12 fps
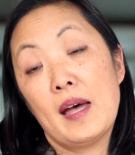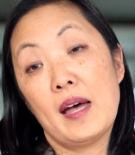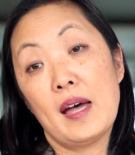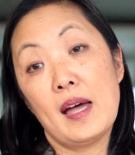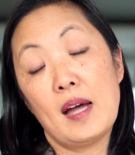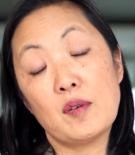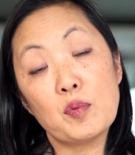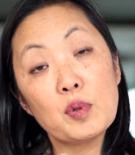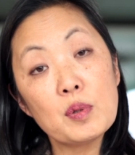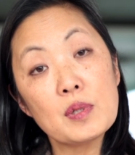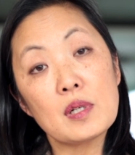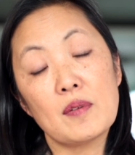and
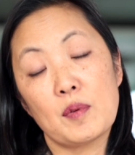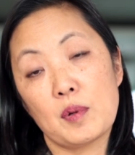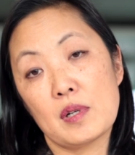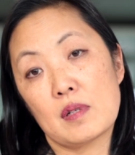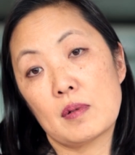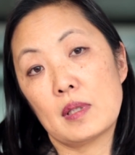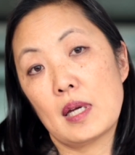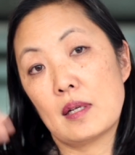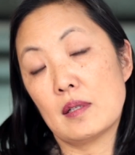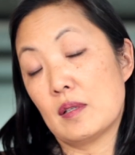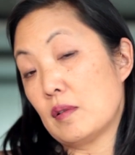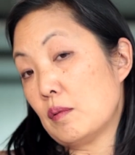rules are of course
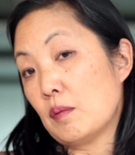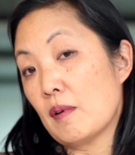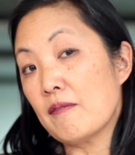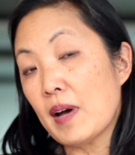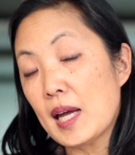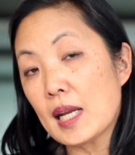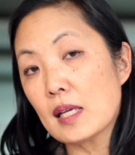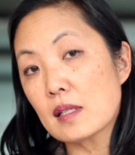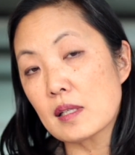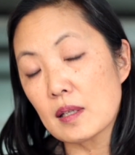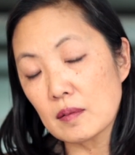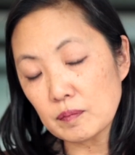related to
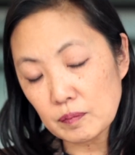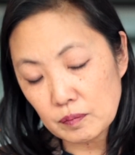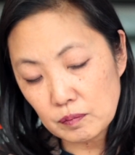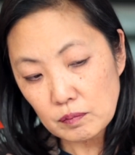financing,